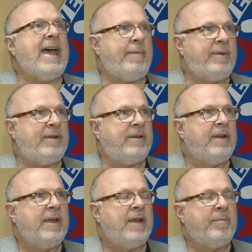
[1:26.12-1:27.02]
happened
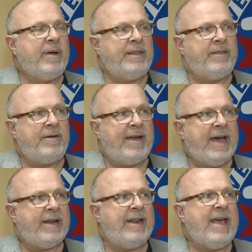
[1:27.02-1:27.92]
but they're
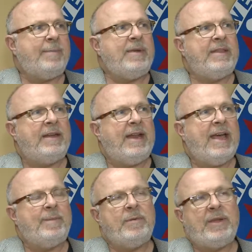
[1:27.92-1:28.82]
not unhappy that it
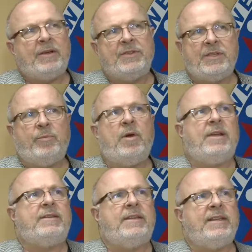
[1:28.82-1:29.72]
happened because it
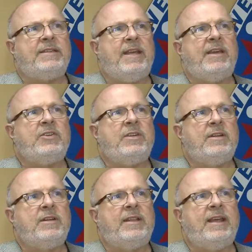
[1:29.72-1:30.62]
brought to the
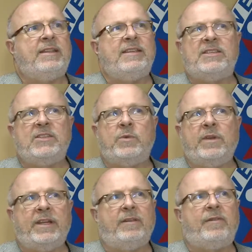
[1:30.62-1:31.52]
attention that this is
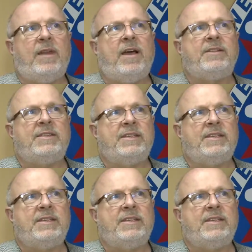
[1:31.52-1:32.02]
really a flawed